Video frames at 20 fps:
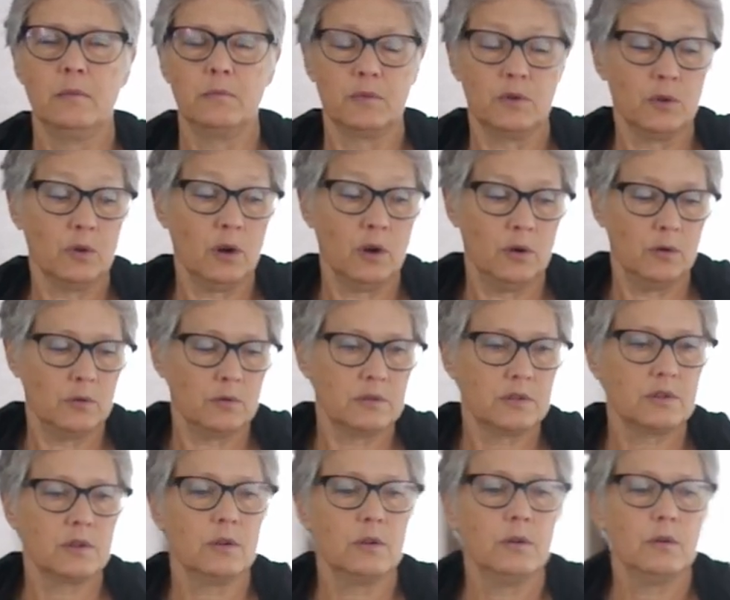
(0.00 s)
grow.
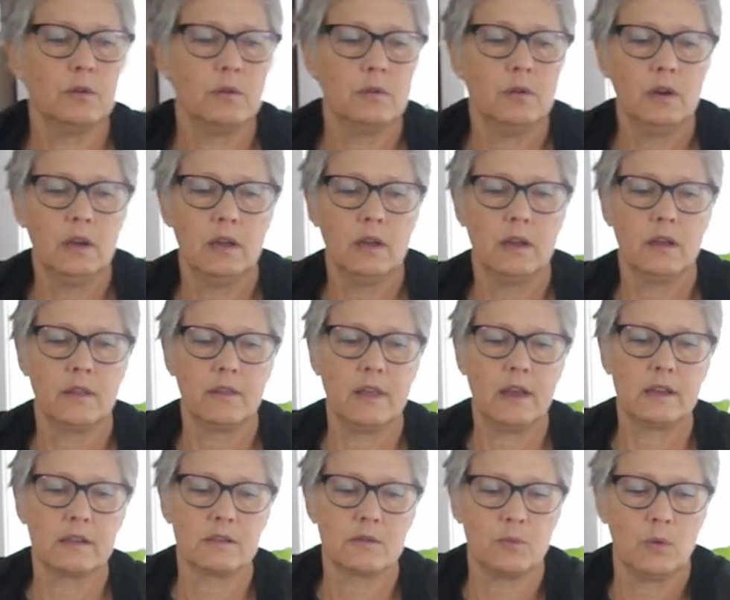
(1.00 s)
So
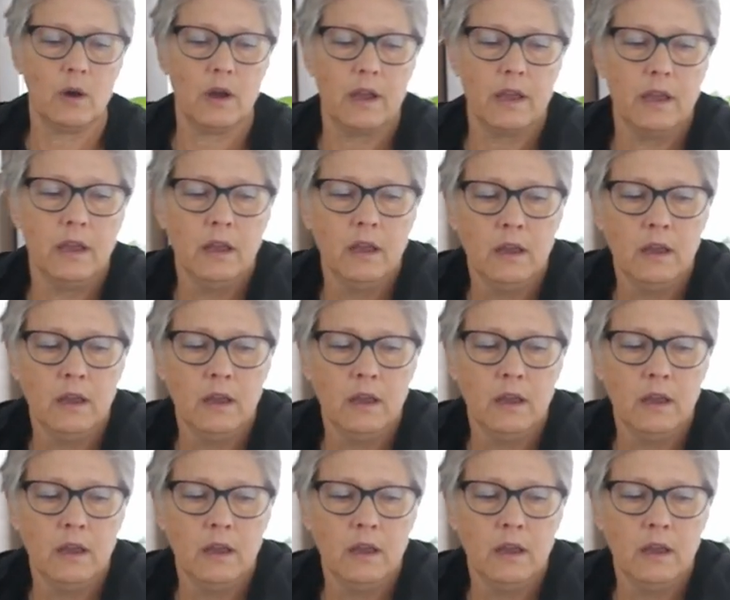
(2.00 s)
that's why